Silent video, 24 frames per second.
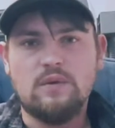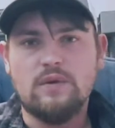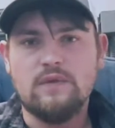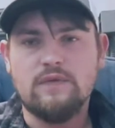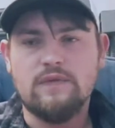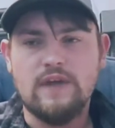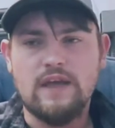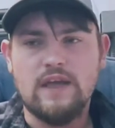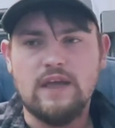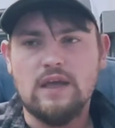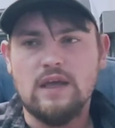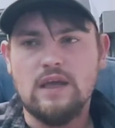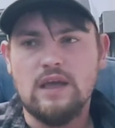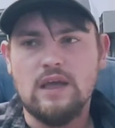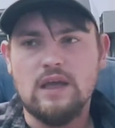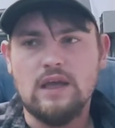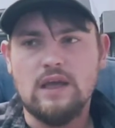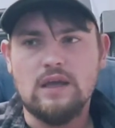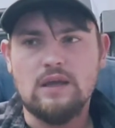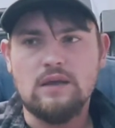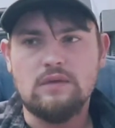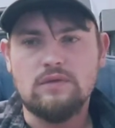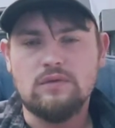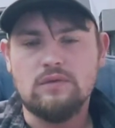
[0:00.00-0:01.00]
with
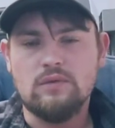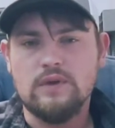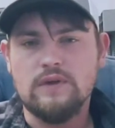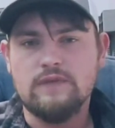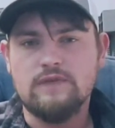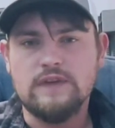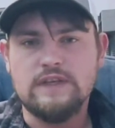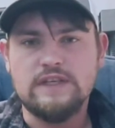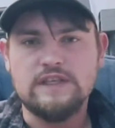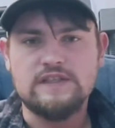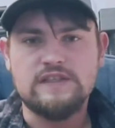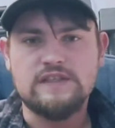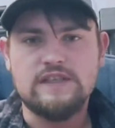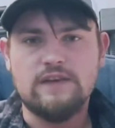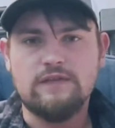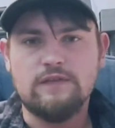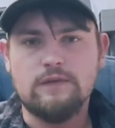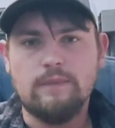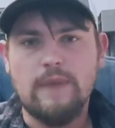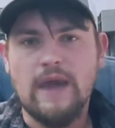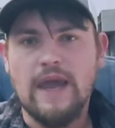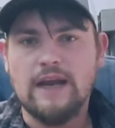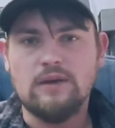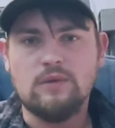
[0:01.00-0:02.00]
a 357
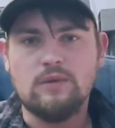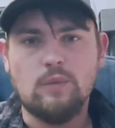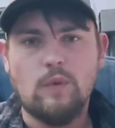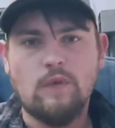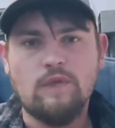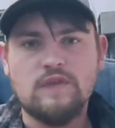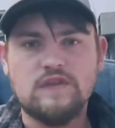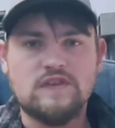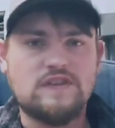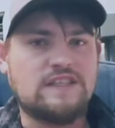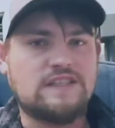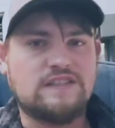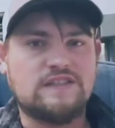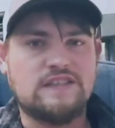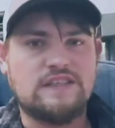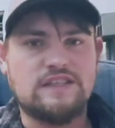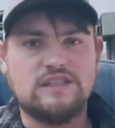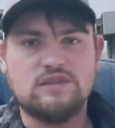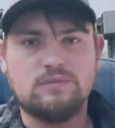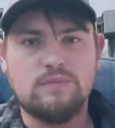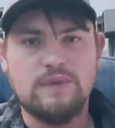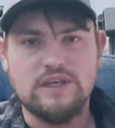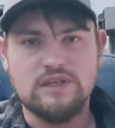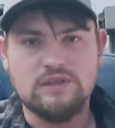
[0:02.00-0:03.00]
Magnum with a
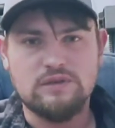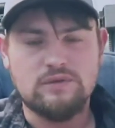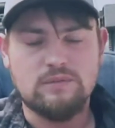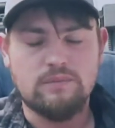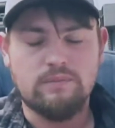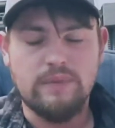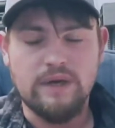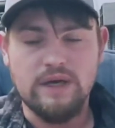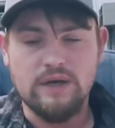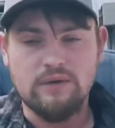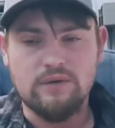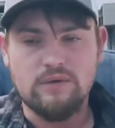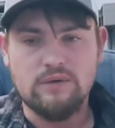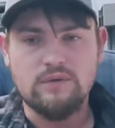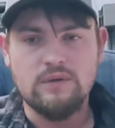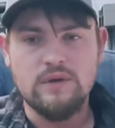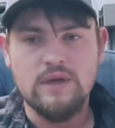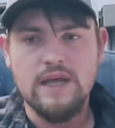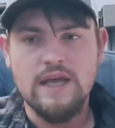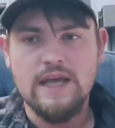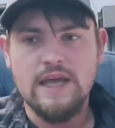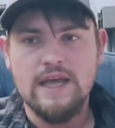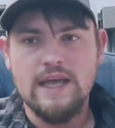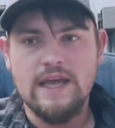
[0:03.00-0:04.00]
6-inch barrel,
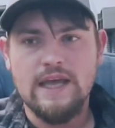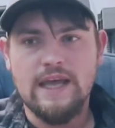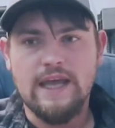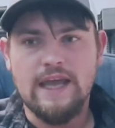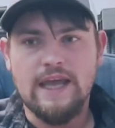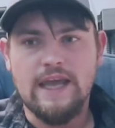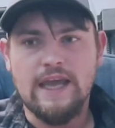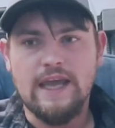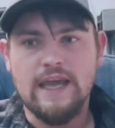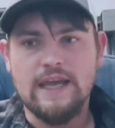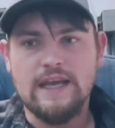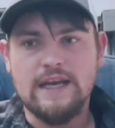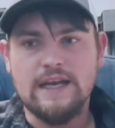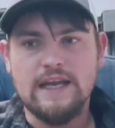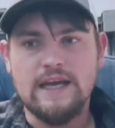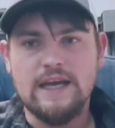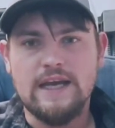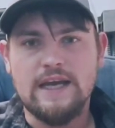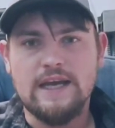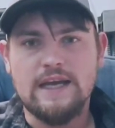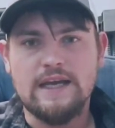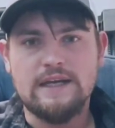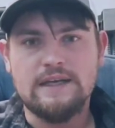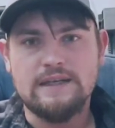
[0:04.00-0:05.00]
and
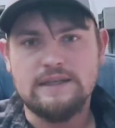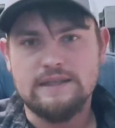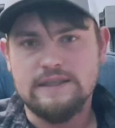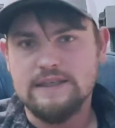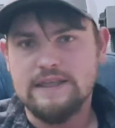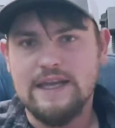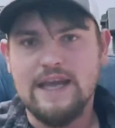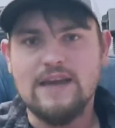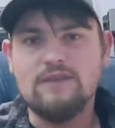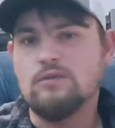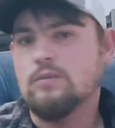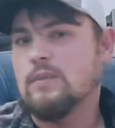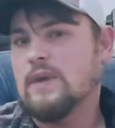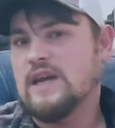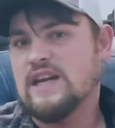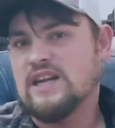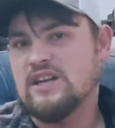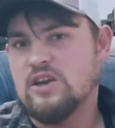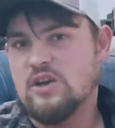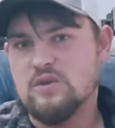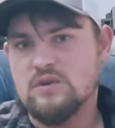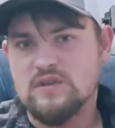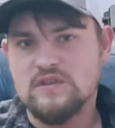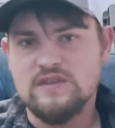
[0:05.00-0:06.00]
everybody
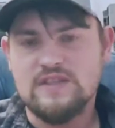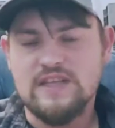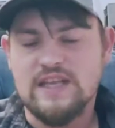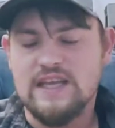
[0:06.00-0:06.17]
noticed.